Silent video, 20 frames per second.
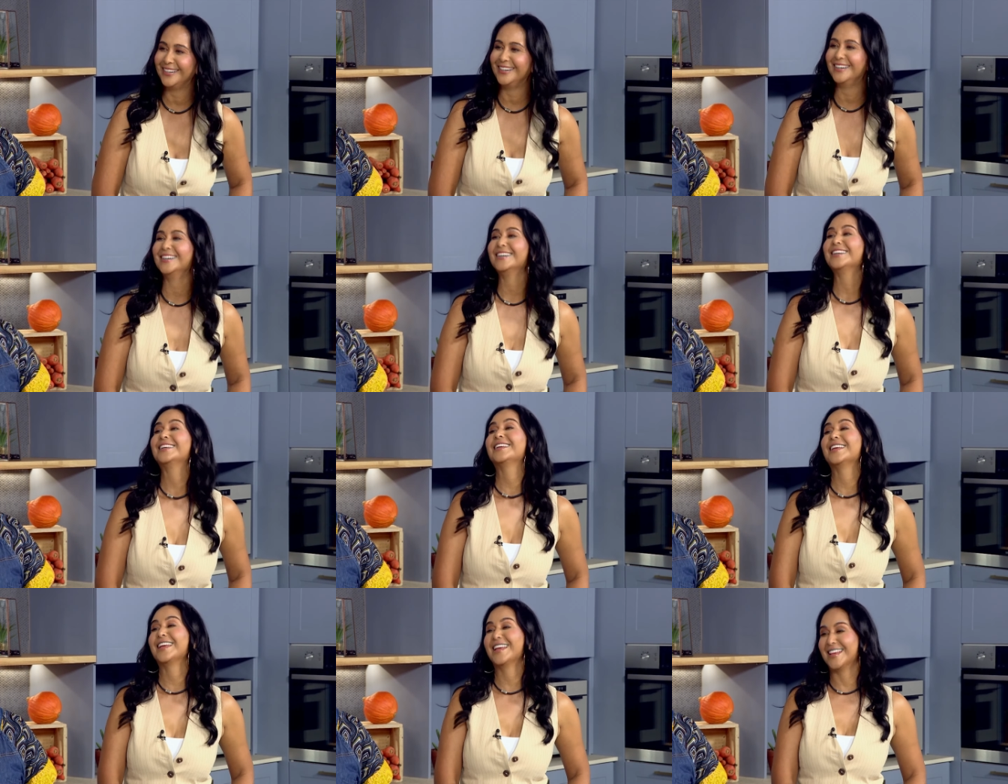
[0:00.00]

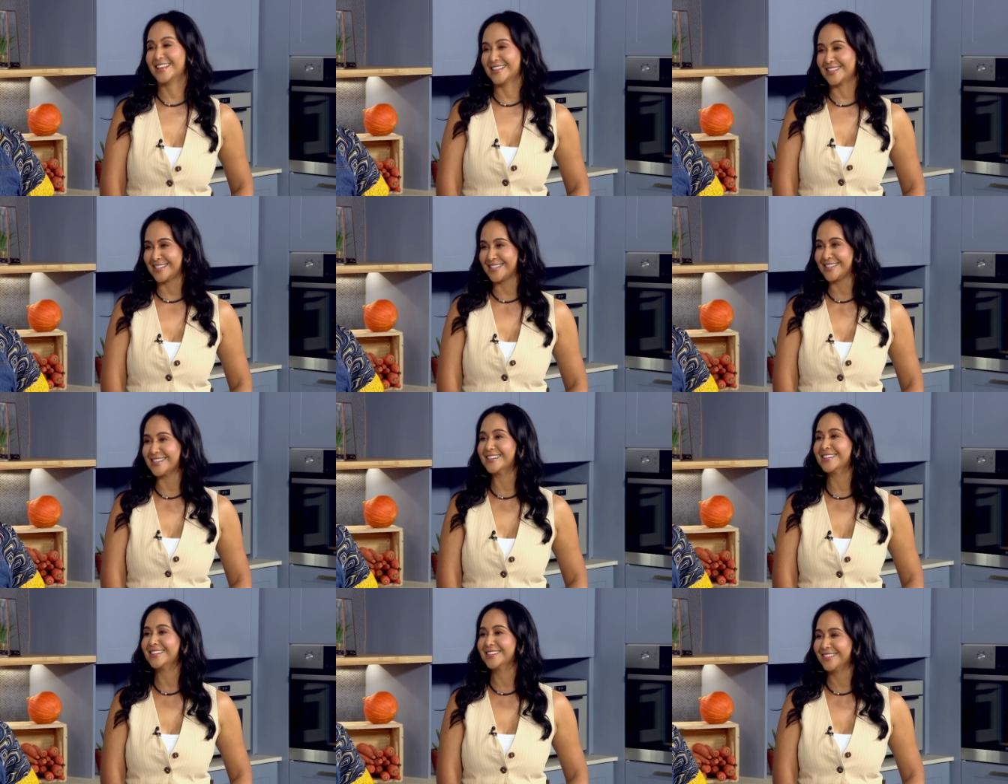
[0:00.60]
cheese. yes.
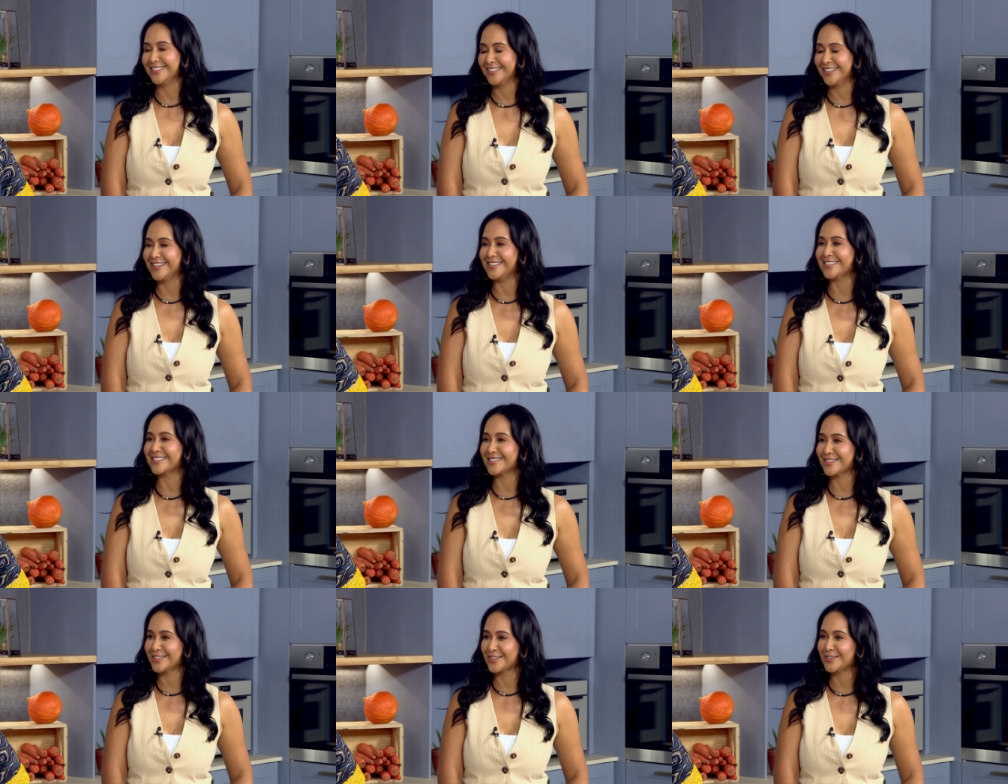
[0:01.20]
or you know,
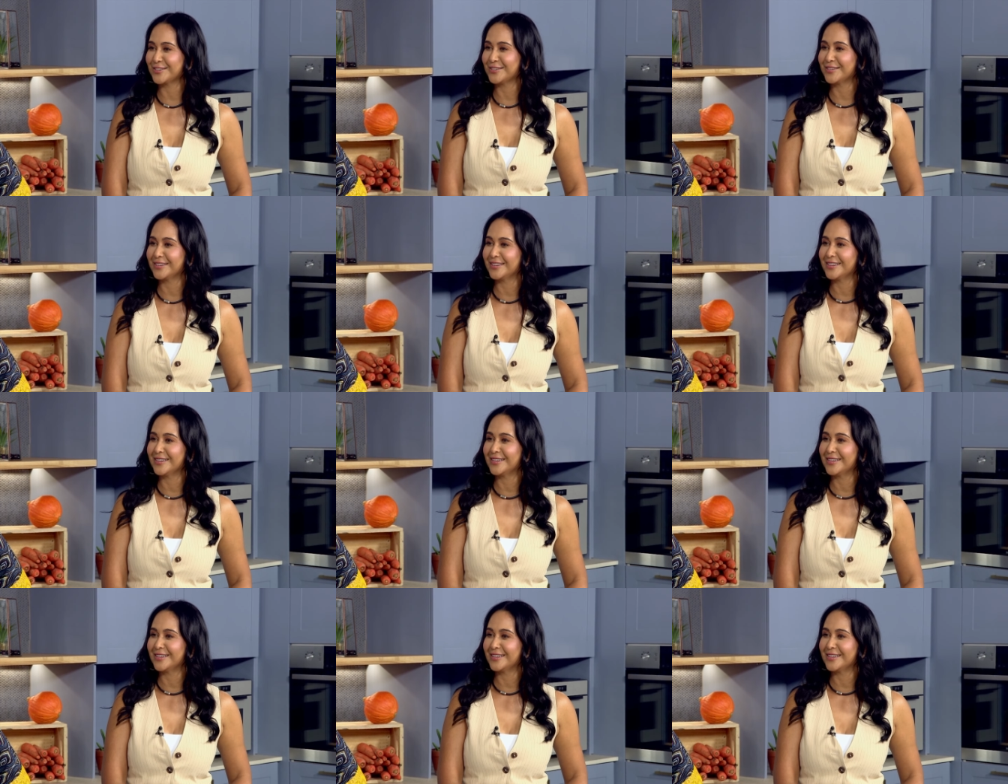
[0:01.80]
yes. so